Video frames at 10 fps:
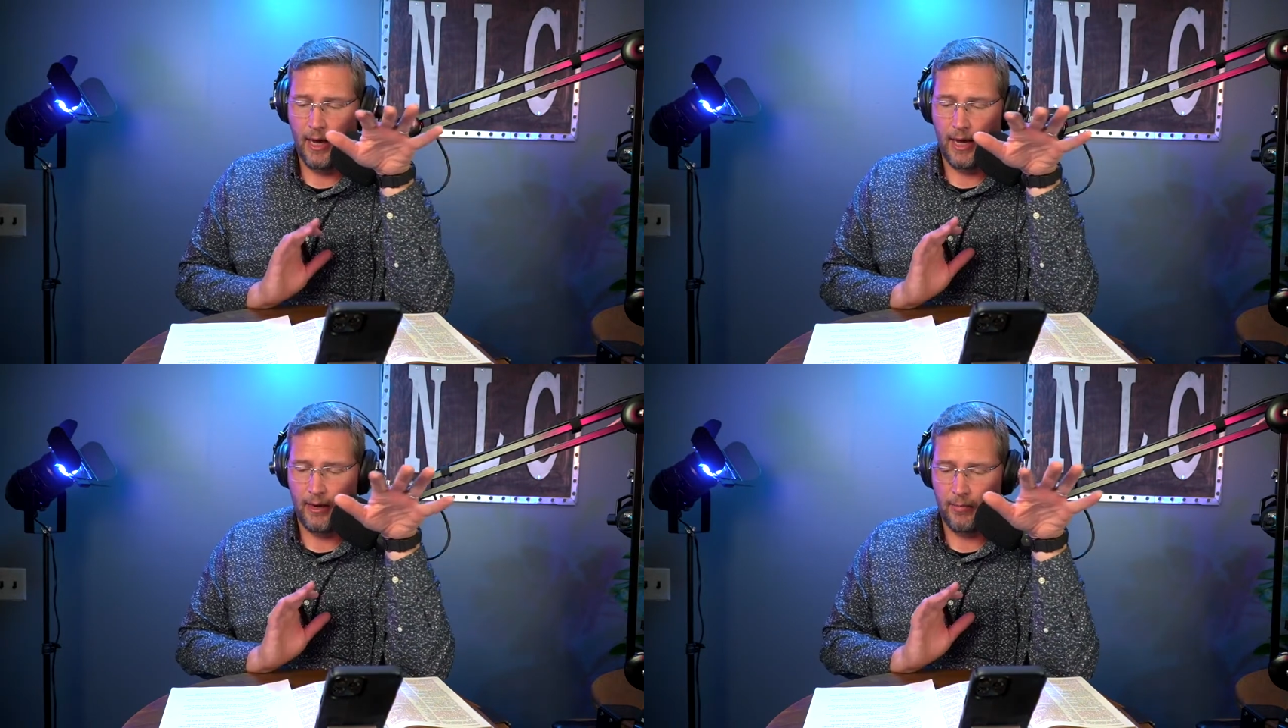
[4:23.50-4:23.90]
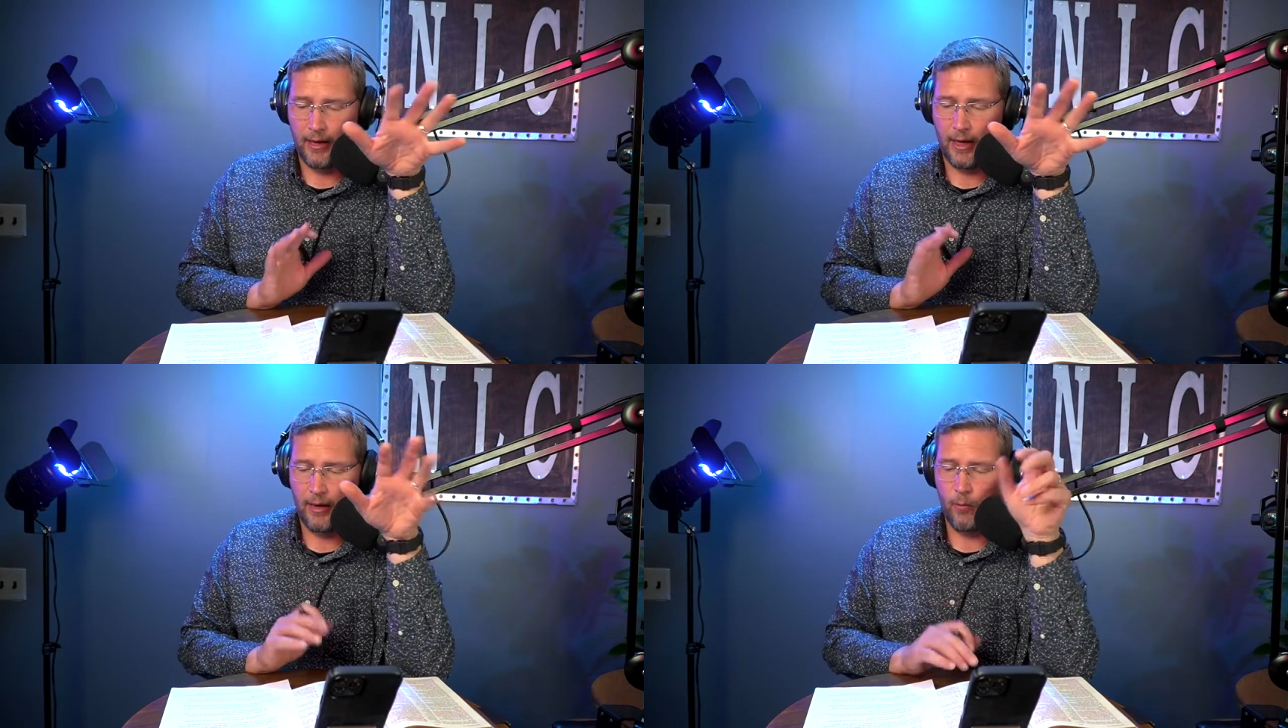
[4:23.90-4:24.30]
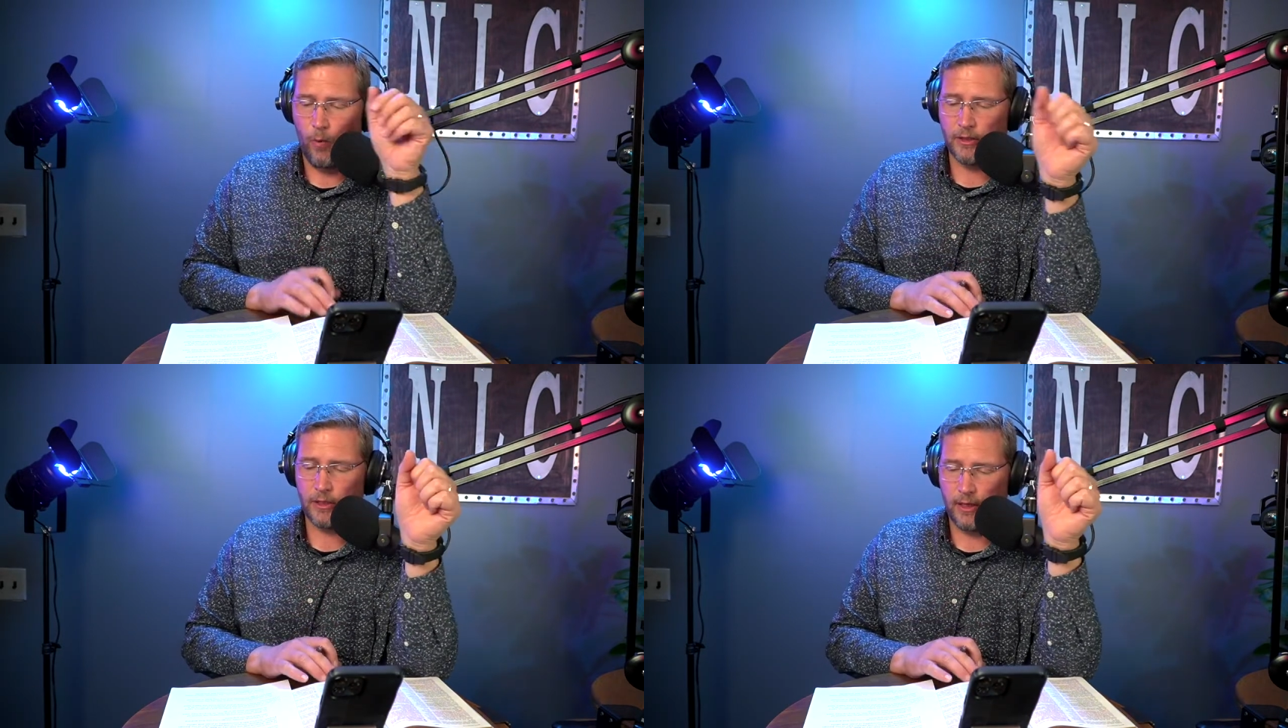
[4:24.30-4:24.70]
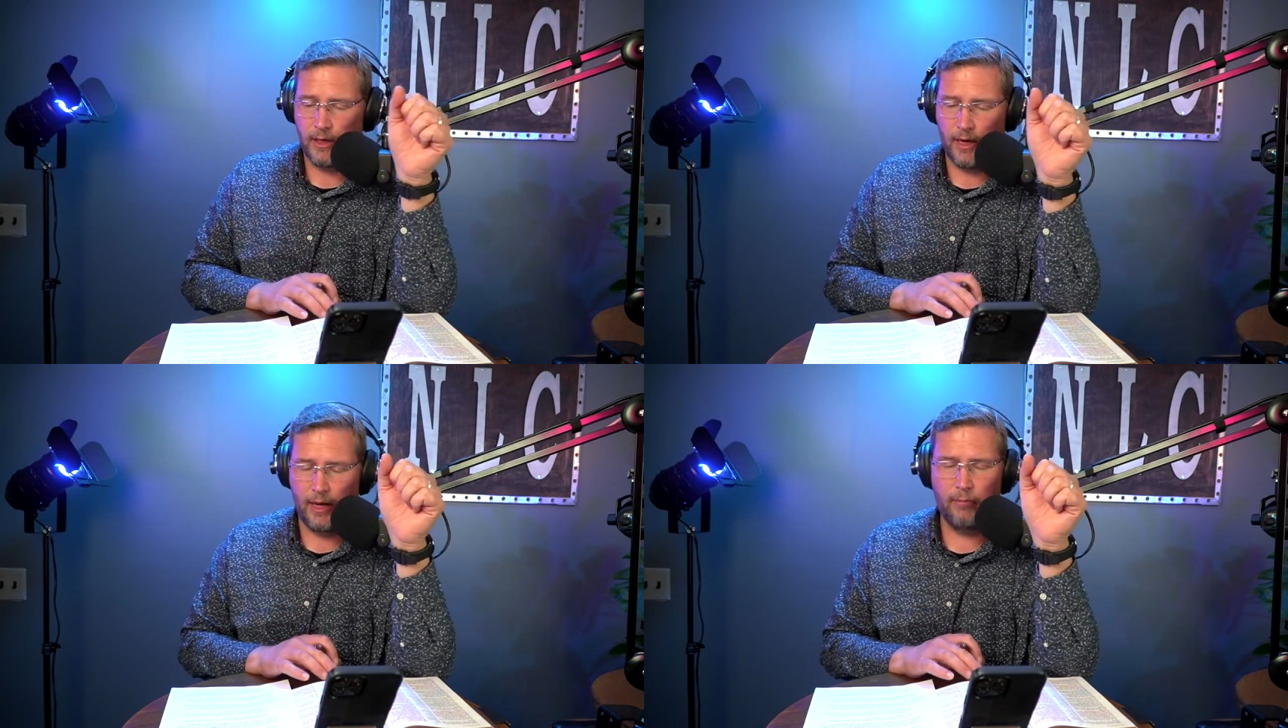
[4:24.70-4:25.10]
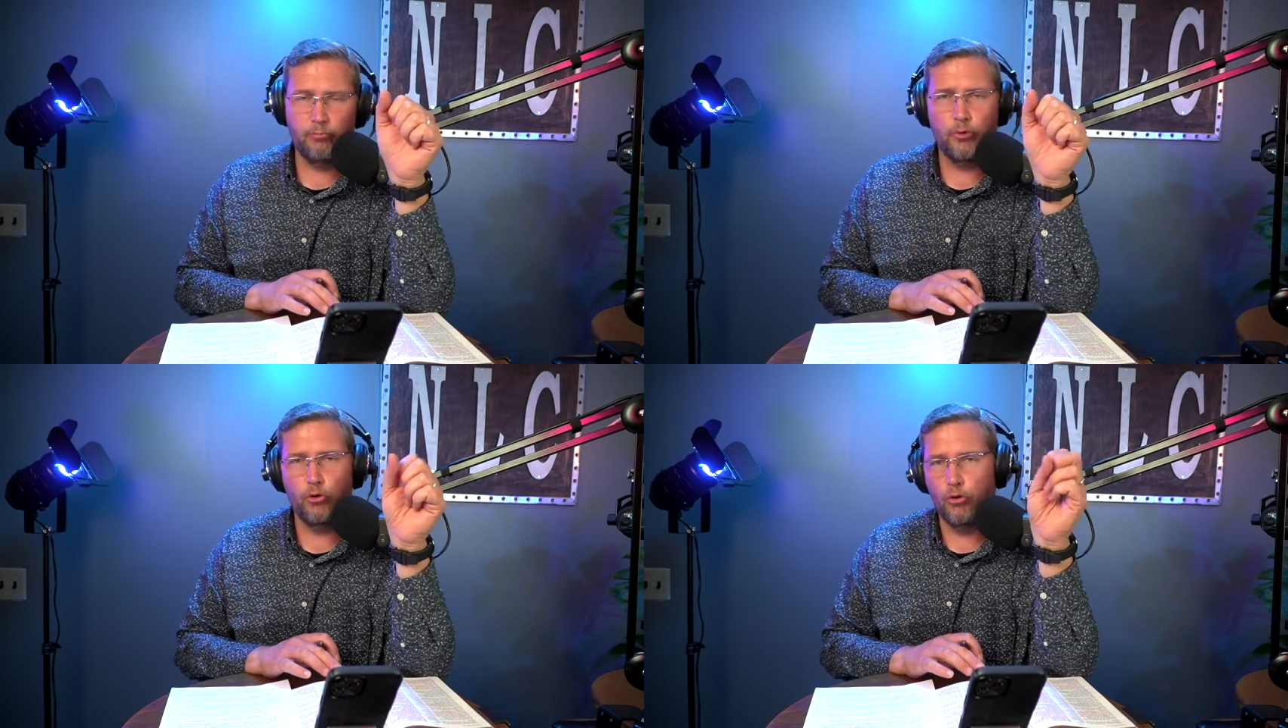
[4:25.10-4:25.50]
And it became once again a
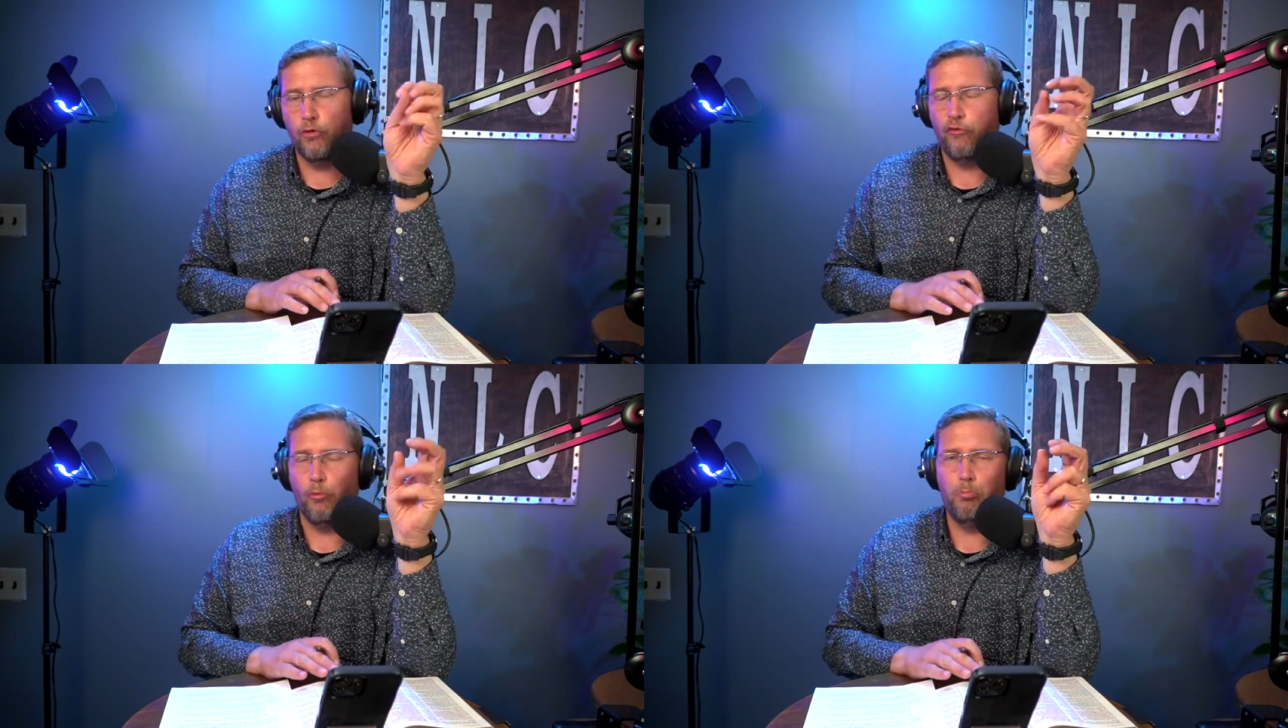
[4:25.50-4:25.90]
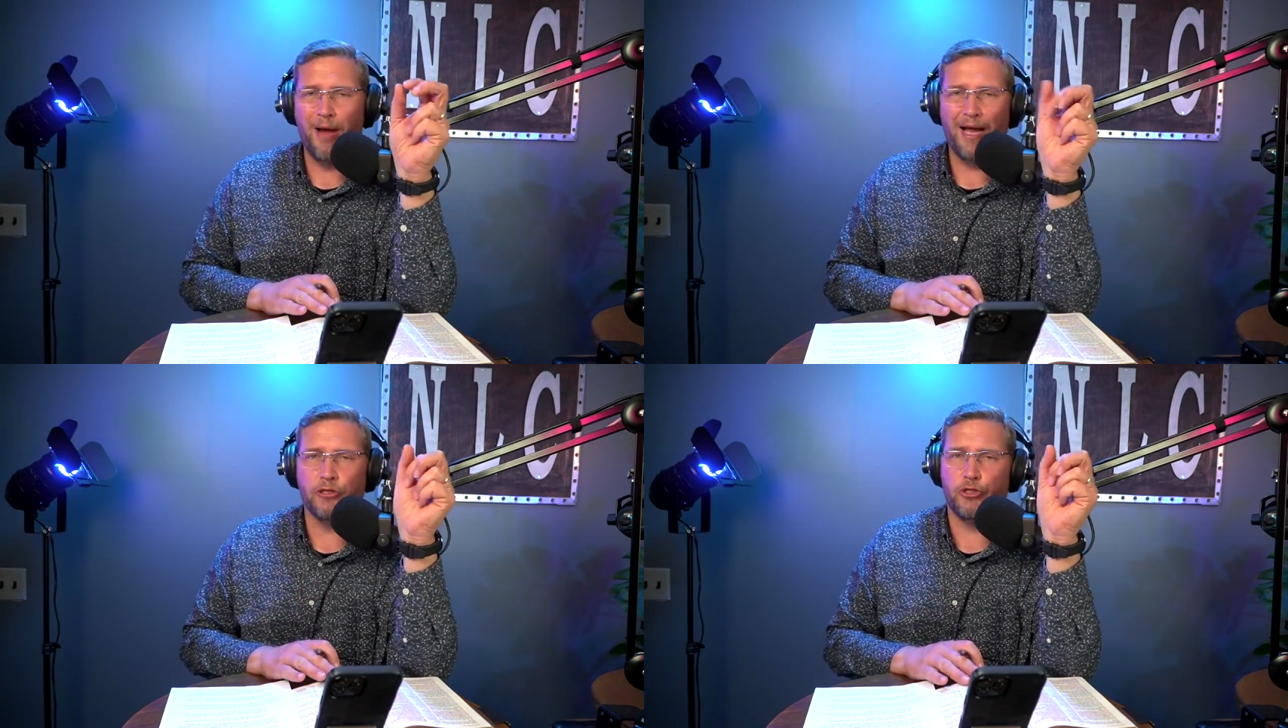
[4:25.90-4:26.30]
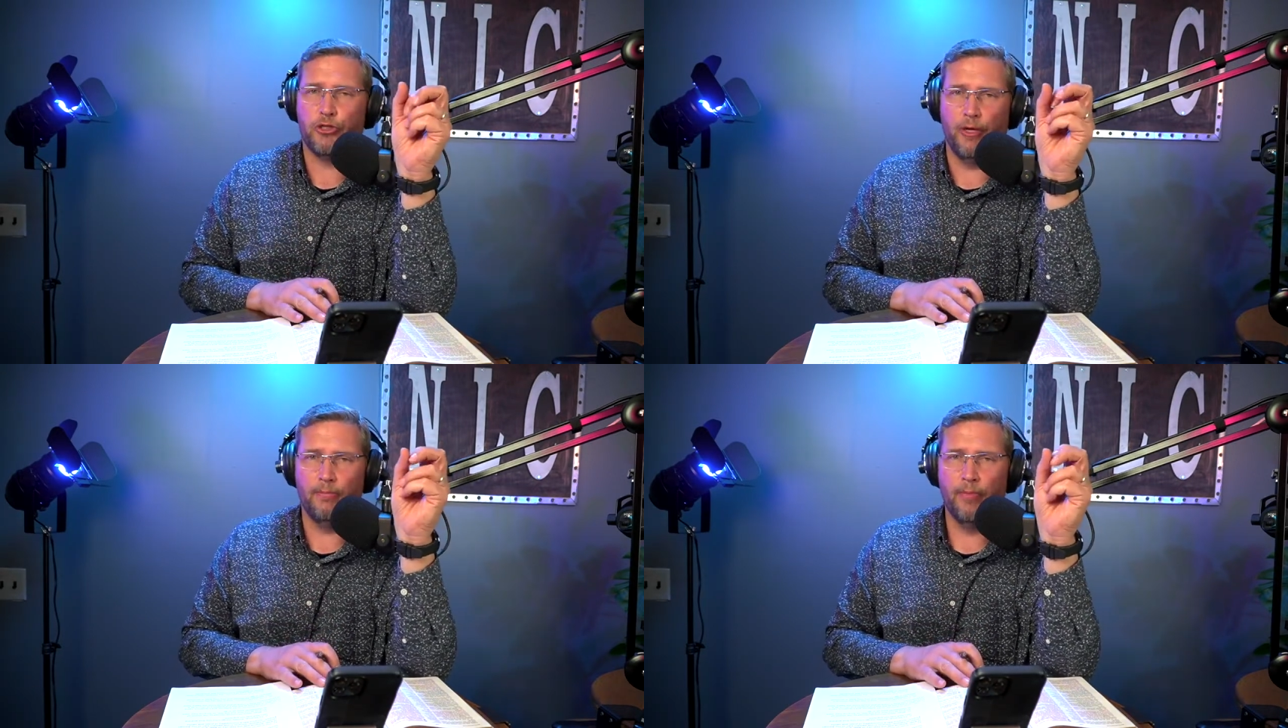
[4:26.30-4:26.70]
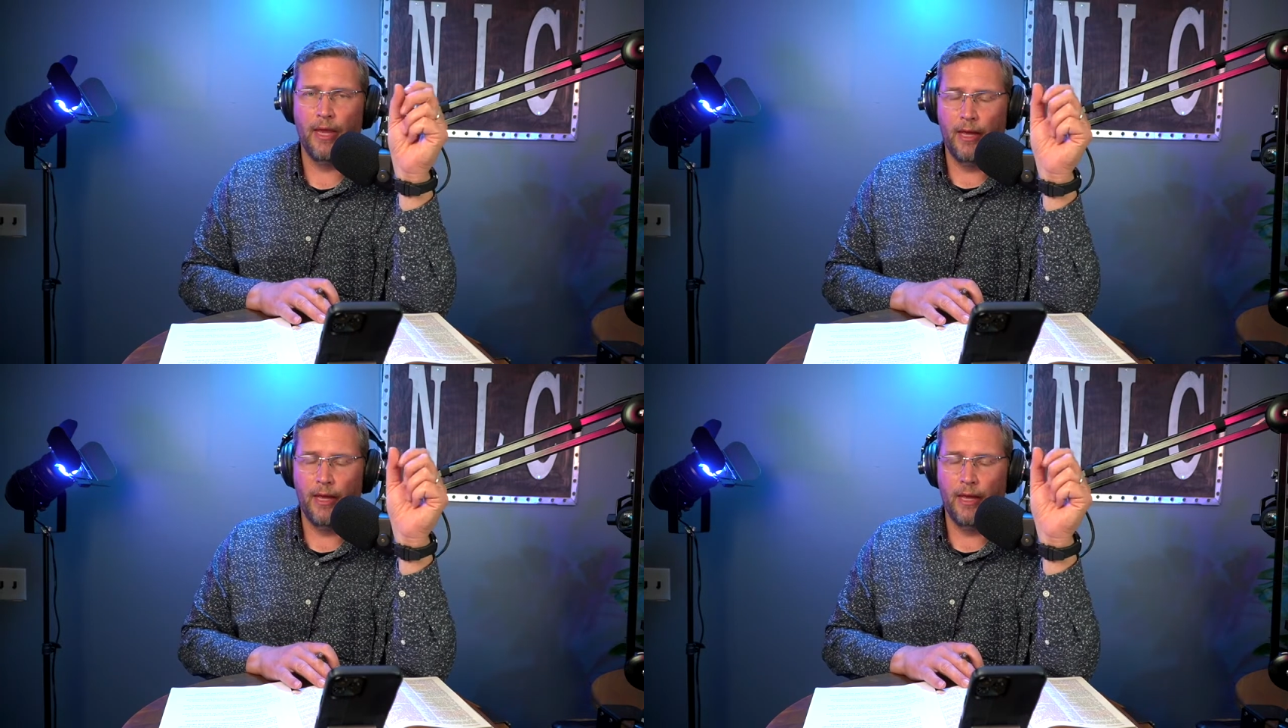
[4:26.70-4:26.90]
beautiful bastion